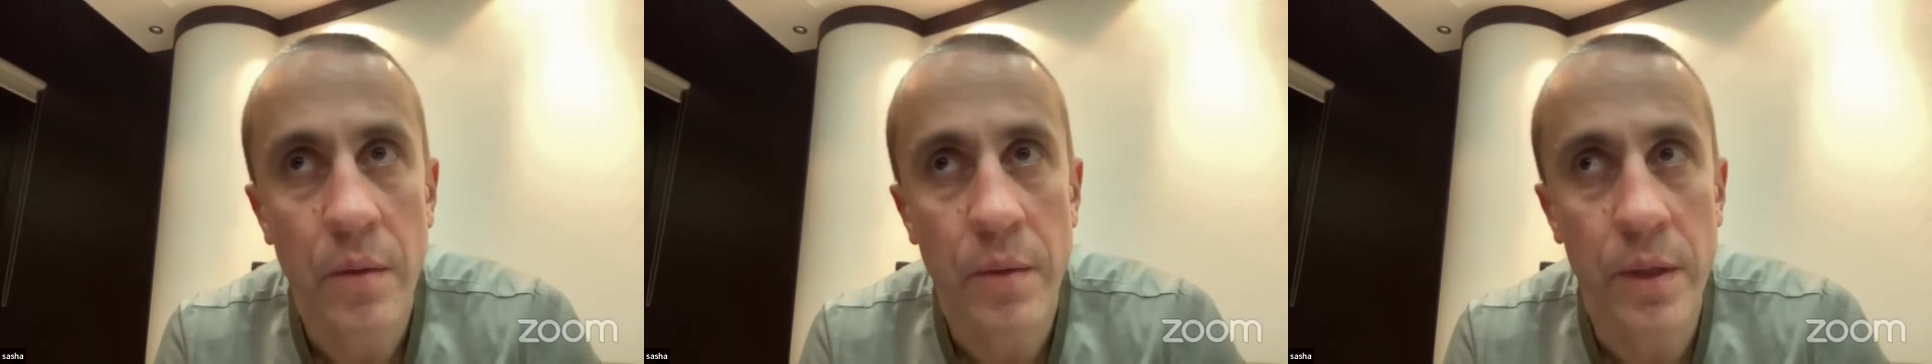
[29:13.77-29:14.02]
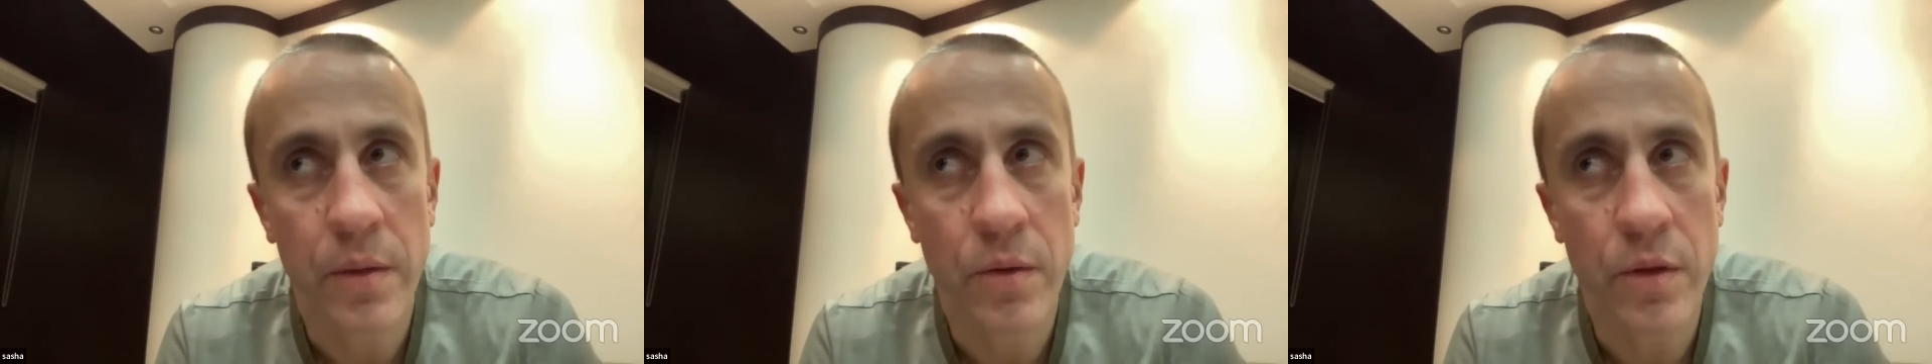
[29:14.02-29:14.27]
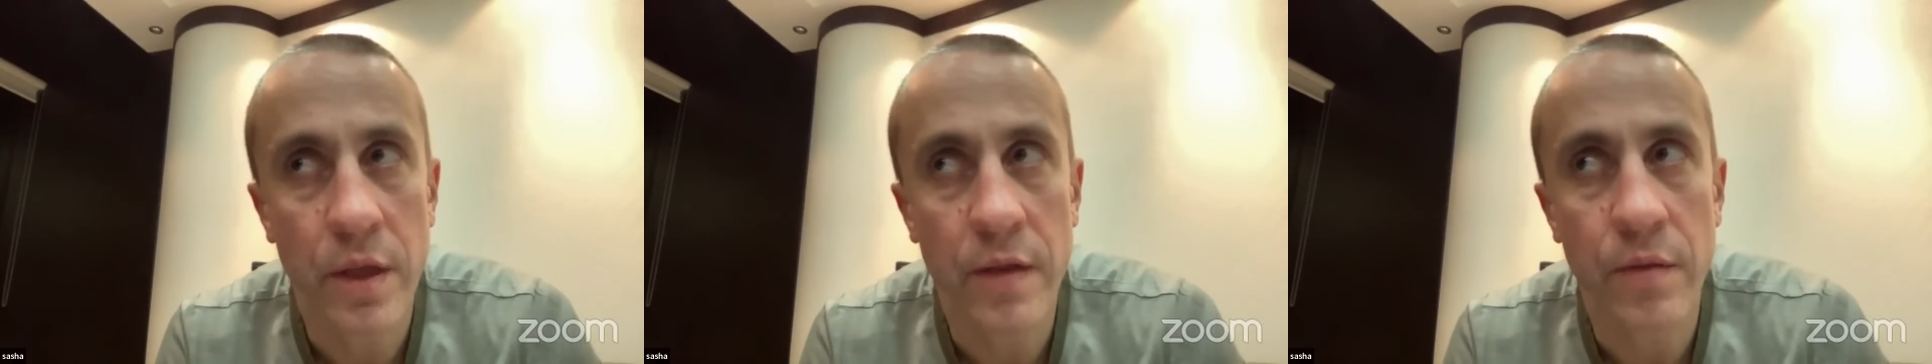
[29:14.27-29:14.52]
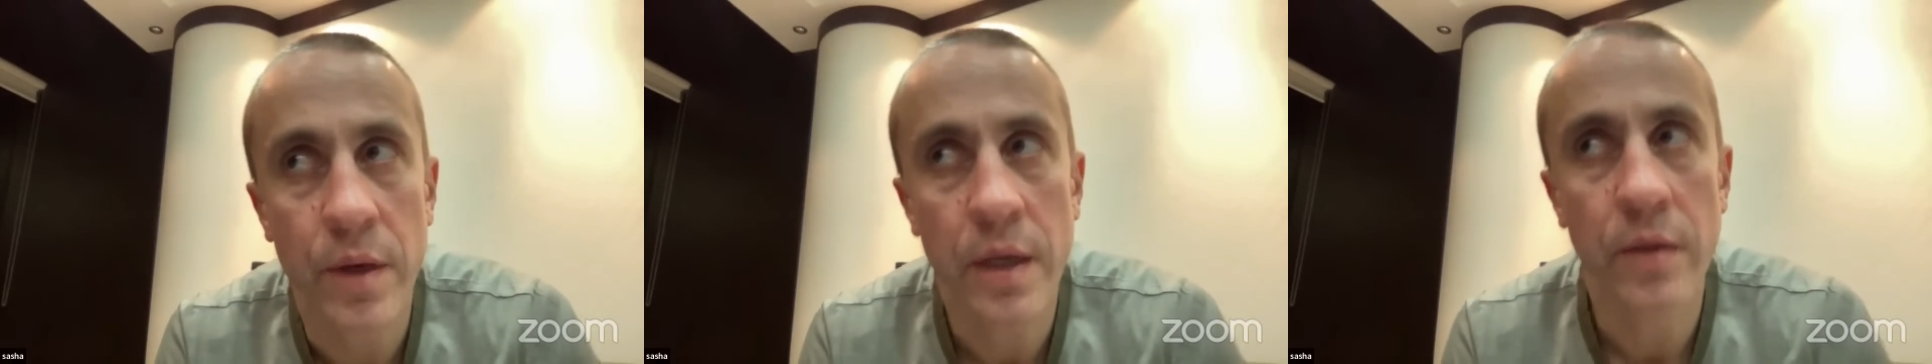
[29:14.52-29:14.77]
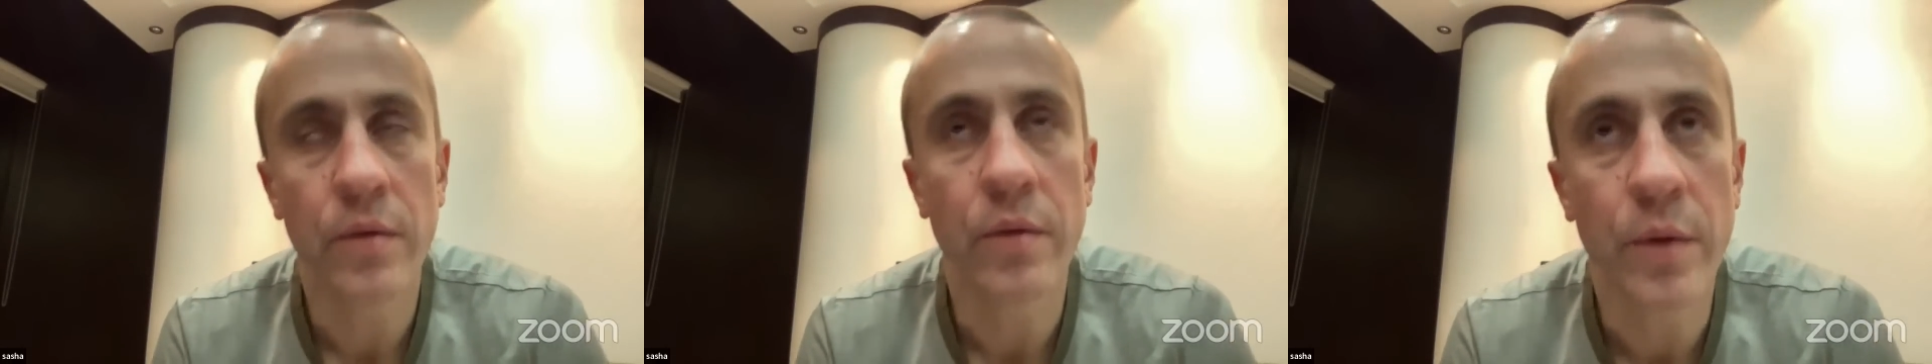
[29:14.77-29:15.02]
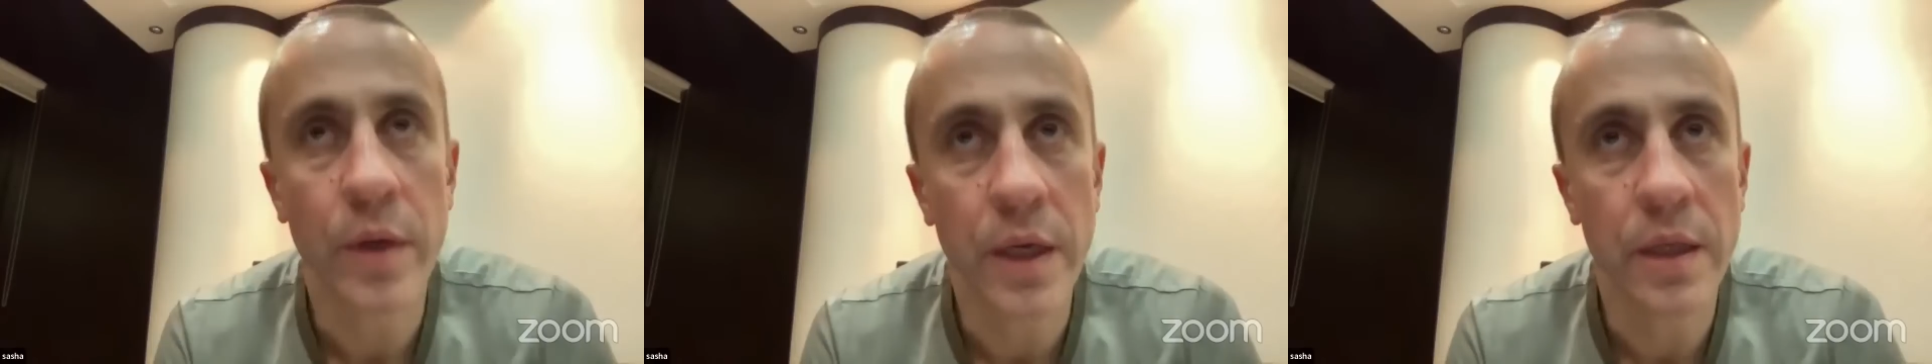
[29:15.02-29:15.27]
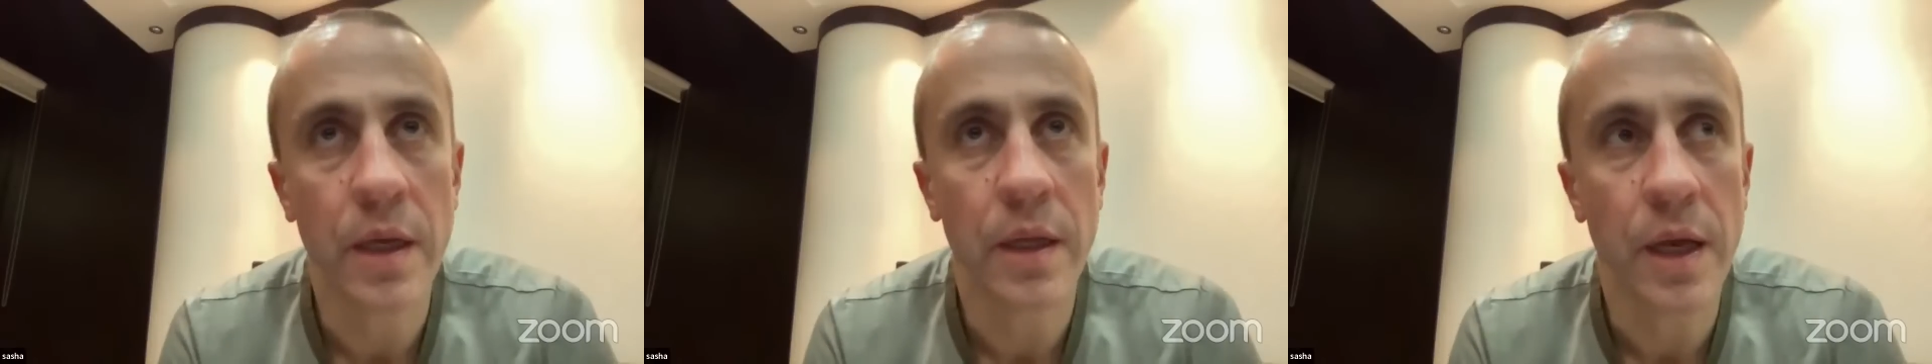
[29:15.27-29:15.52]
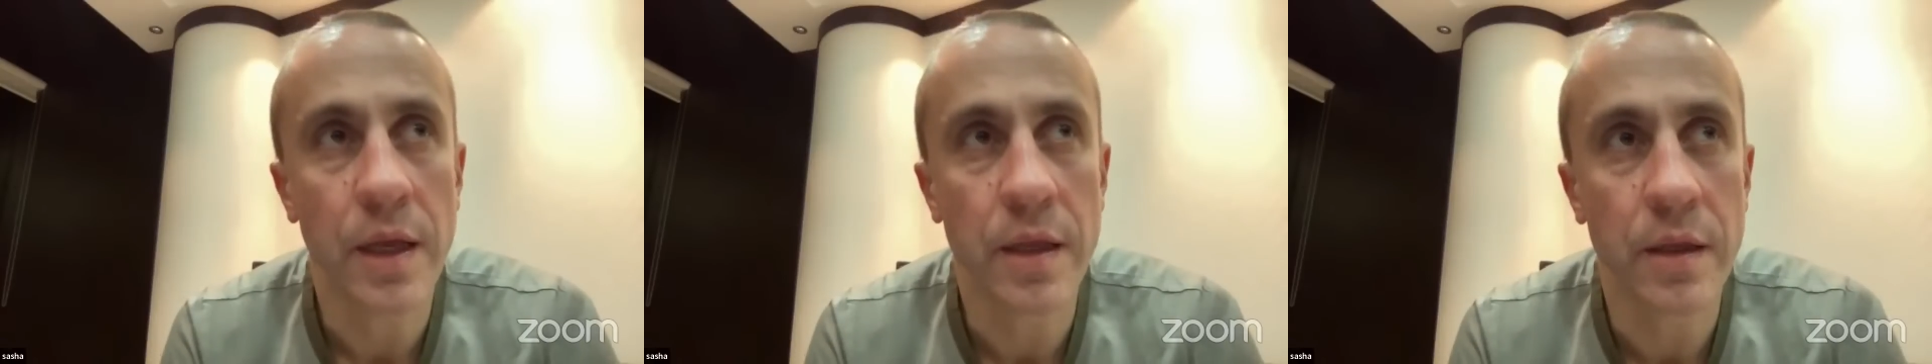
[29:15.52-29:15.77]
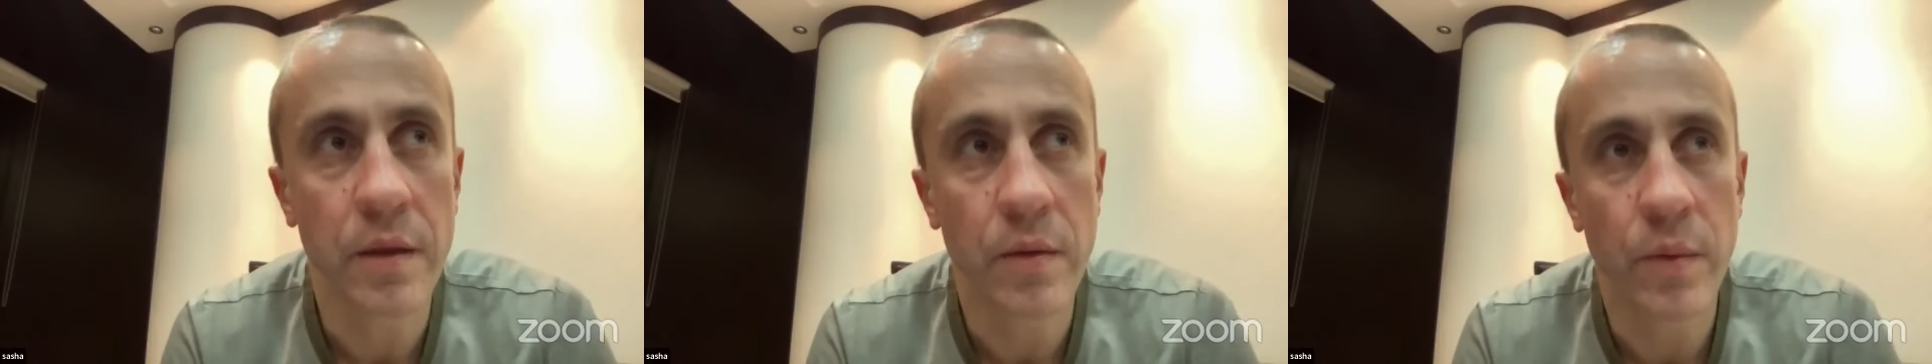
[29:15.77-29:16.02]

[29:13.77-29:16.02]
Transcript: when you just try to create an asset